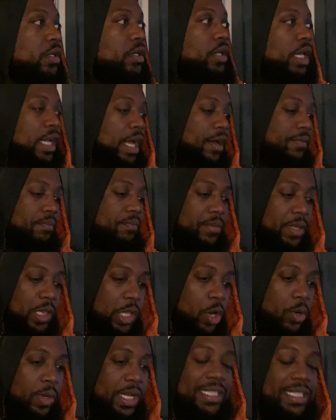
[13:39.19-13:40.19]
And I'm
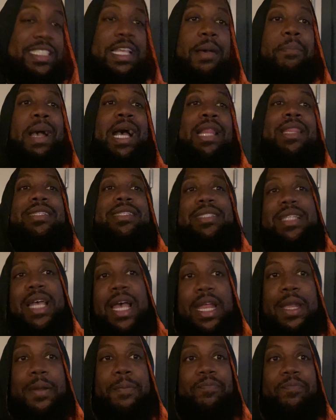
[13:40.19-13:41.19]
learning to balance
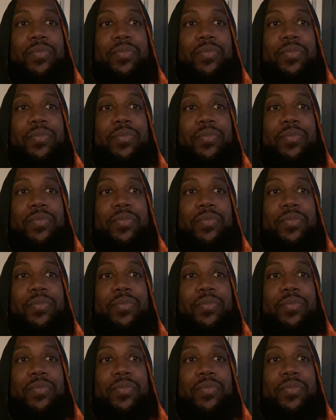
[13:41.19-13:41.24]
that.